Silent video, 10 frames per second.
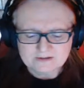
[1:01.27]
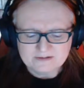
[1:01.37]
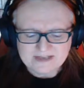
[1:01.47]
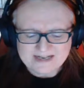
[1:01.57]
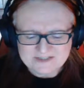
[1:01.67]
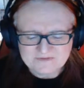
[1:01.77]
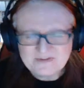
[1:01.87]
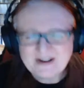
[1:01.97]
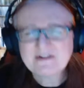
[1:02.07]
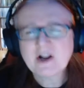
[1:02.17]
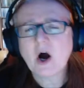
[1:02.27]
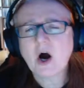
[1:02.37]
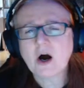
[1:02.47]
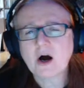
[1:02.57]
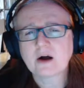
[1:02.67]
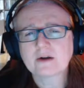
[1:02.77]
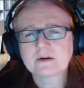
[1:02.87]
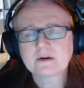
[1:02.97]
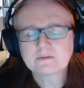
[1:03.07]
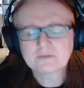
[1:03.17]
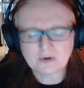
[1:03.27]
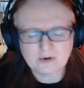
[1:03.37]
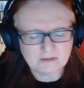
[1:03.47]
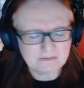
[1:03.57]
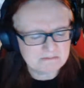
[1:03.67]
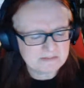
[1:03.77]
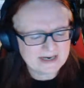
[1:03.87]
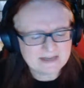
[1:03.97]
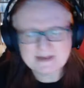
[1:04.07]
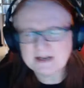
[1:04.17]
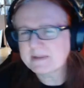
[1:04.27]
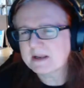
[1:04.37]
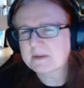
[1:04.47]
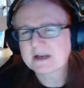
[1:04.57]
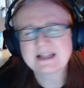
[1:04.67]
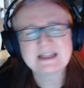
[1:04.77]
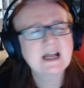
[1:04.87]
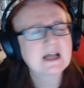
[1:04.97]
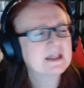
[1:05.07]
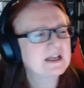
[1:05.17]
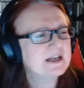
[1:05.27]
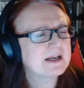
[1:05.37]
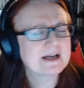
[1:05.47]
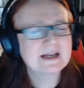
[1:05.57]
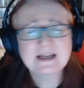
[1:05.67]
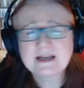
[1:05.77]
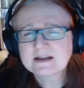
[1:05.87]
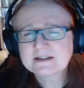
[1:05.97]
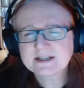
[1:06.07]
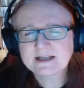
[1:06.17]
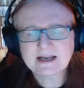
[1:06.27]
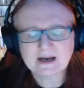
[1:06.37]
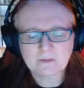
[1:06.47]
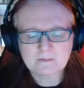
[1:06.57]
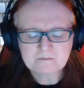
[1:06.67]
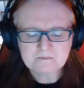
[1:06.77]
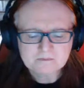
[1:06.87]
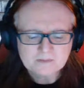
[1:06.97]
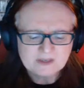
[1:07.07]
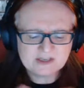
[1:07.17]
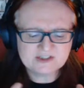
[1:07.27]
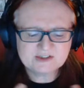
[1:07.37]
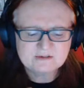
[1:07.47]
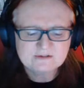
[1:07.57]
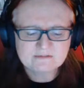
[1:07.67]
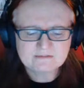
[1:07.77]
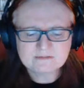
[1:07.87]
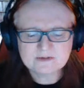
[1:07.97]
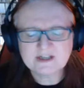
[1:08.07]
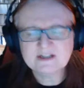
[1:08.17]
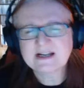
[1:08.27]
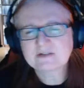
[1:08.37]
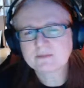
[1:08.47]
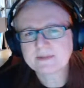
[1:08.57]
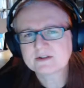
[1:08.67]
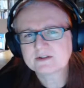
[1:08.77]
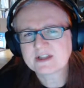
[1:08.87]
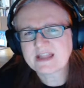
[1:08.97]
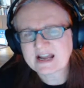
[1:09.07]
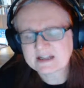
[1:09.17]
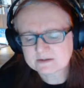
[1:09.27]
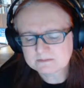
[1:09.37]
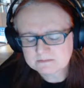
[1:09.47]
that is very hard for many, many people, and nothing that I say now is in detriment to that.